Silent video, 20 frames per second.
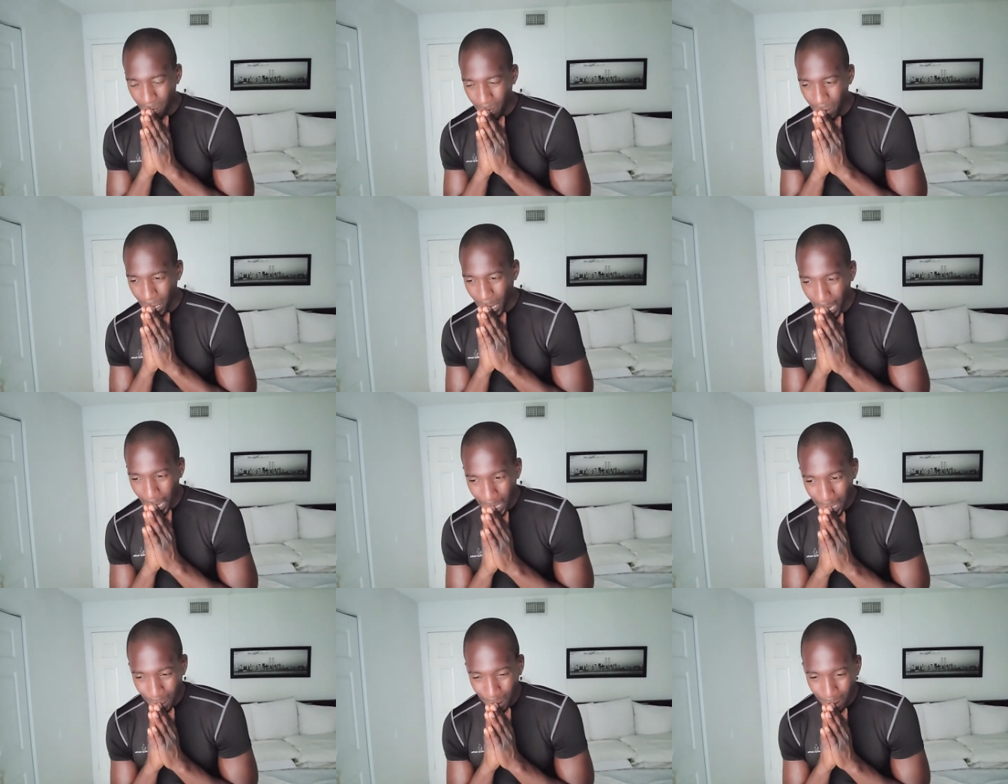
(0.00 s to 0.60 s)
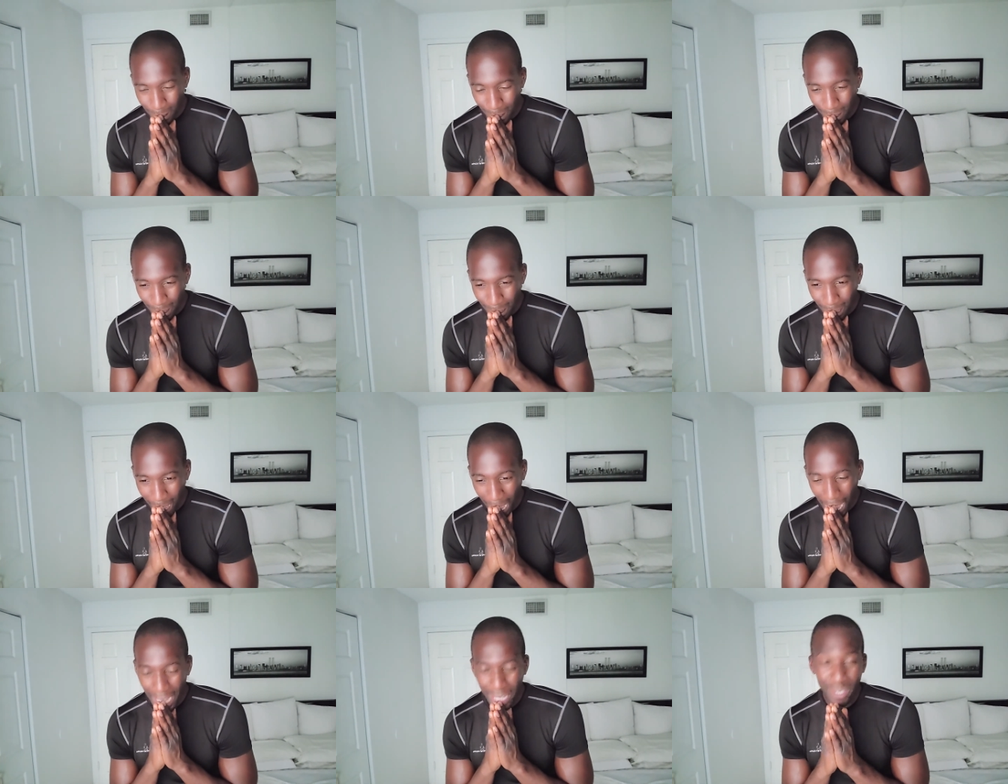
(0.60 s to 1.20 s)
And
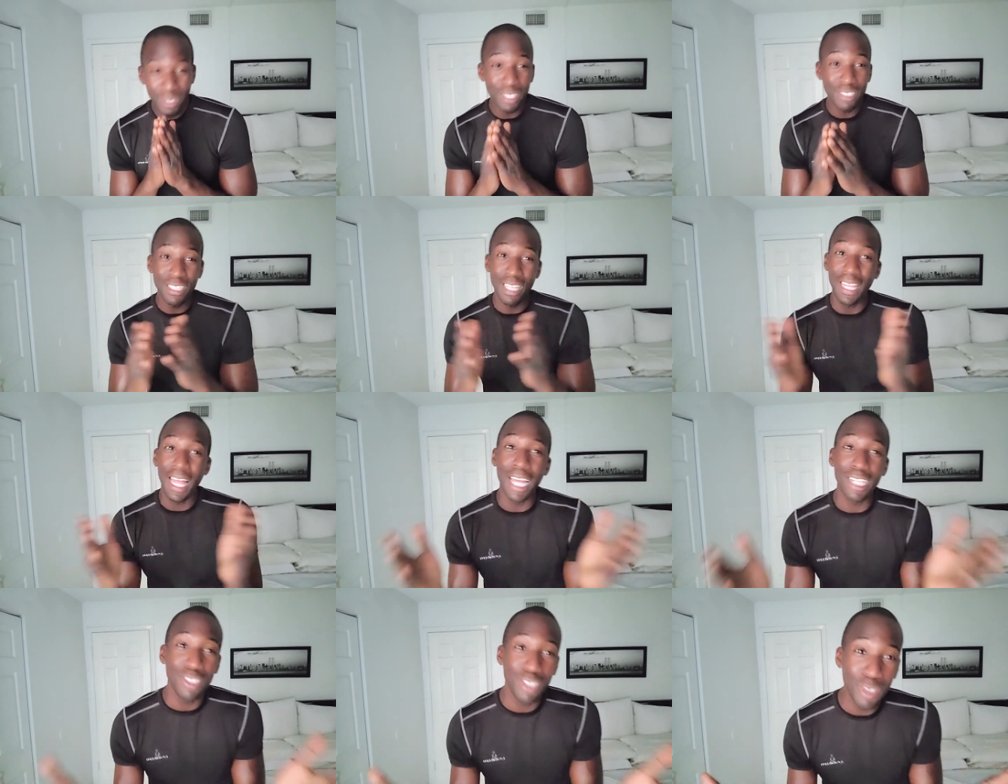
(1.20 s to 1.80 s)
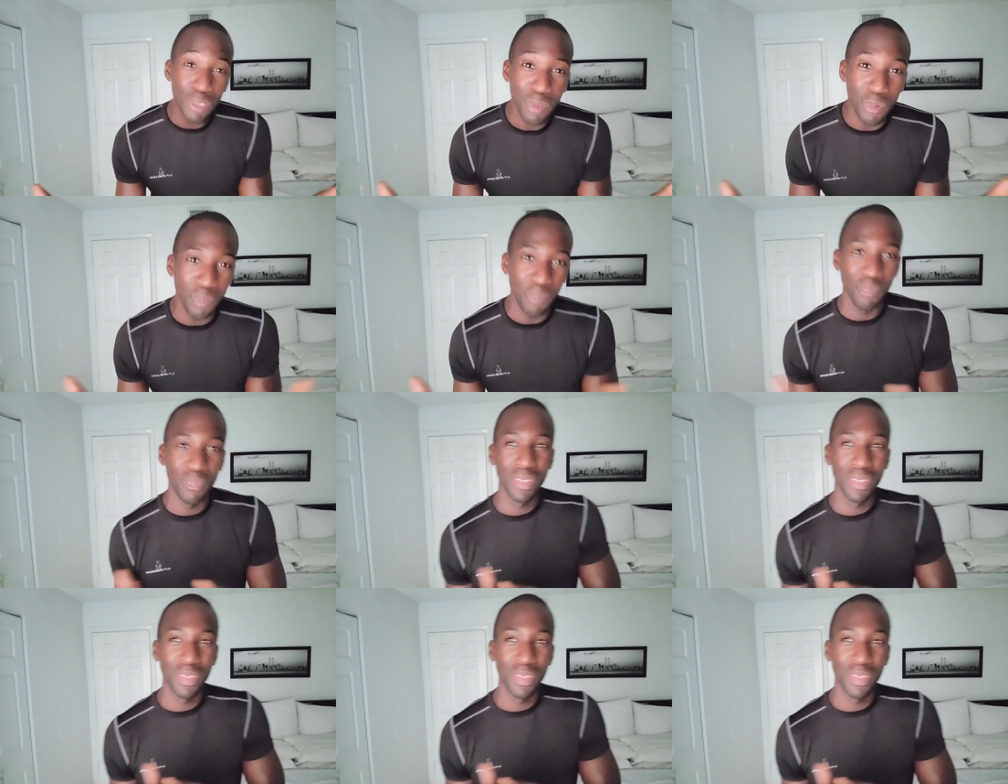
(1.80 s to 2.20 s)
I hear this a lot too.